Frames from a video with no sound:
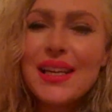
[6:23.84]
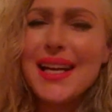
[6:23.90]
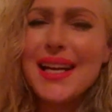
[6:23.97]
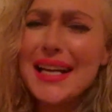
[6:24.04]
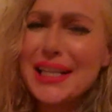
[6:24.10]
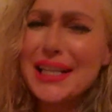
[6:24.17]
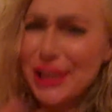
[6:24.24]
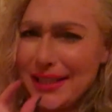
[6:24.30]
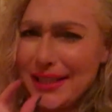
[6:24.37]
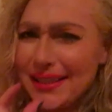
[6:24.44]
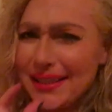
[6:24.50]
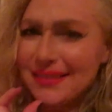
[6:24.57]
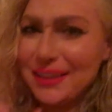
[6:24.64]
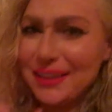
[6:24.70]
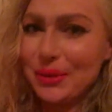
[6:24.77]
kind of cheated a
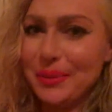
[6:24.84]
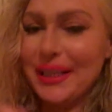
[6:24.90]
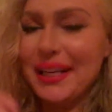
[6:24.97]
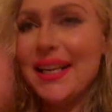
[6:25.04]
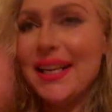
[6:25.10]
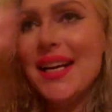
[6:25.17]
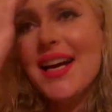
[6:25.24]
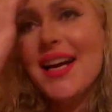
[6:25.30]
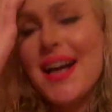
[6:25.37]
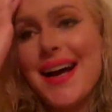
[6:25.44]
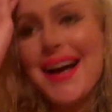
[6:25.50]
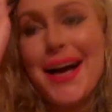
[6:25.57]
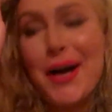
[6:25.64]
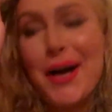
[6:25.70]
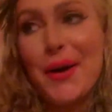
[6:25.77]
little bit.
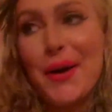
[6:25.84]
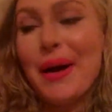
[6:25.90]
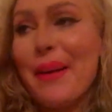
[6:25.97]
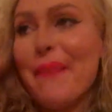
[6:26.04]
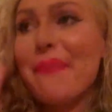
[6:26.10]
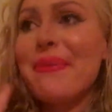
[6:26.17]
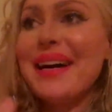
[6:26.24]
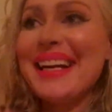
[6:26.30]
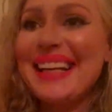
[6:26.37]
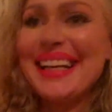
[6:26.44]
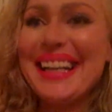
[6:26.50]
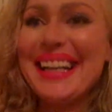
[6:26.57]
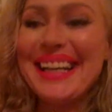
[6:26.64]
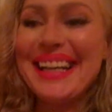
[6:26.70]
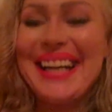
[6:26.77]
But
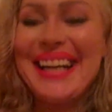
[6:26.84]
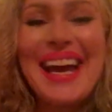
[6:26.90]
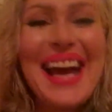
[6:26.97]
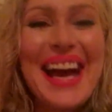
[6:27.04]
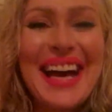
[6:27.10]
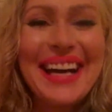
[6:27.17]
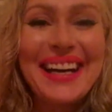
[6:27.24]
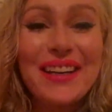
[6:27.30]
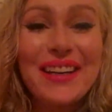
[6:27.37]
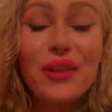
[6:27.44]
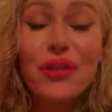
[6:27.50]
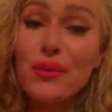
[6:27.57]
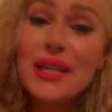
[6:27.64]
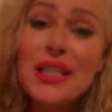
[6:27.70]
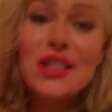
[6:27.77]
I had
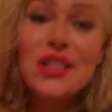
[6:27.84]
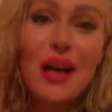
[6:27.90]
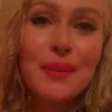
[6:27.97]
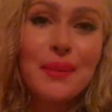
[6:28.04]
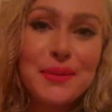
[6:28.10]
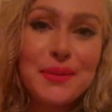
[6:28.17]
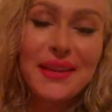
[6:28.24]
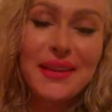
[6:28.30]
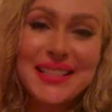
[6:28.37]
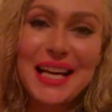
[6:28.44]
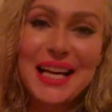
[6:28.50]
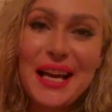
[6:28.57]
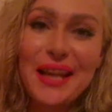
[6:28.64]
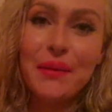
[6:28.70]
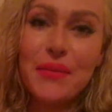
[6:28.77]
3 jobs by the
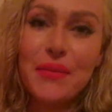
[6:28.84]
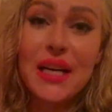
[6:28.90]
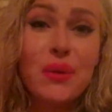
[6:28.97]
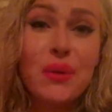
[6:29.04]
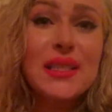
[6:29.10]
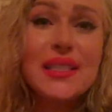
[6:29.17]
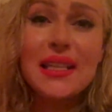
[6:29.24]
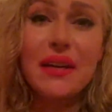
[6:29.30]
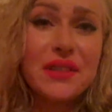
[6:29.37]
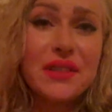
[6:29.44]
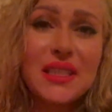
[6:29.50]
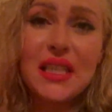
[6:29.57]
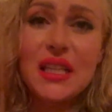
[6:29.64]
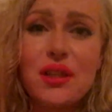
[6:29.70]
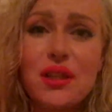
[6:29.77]
time that I was
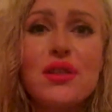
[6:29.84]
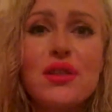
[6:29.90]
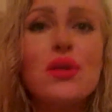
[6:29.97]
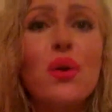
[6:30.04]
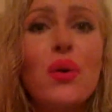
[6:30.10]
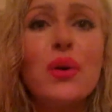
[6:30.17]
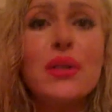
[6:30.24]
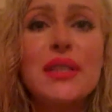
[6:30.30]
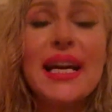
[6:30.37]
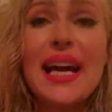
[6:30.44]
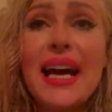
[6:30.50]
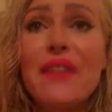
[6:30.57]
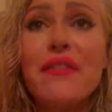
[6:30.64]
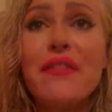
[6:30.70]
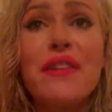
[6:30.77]
17 years old. I
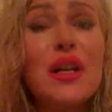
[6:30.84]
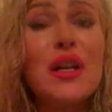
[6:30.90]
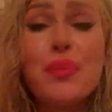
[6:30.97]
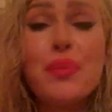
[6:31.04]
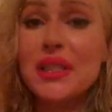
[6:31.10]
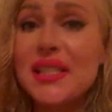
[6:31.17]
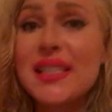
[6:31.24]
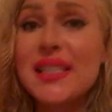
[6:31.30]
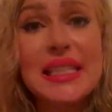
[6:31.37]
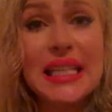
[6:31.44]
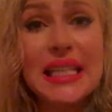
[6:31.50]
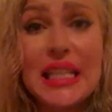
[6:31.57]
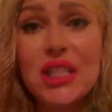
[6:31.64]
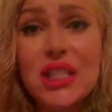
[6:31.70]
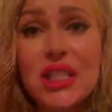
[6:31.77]
had a very
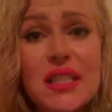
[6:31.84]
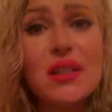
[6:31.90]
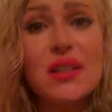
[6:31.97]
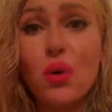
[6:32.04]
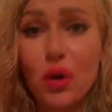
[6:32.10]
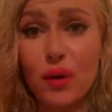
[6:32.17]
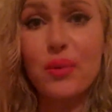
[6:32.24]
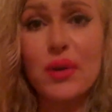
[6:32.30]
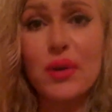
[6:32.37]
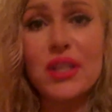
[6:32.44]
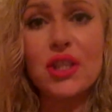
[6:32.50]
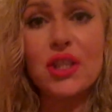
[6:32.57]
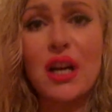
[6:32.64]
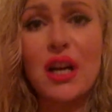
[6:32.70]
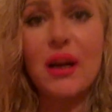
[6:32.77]
prestigious corporate
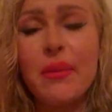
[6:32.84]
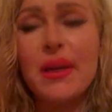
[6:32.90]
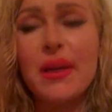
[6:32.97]
job.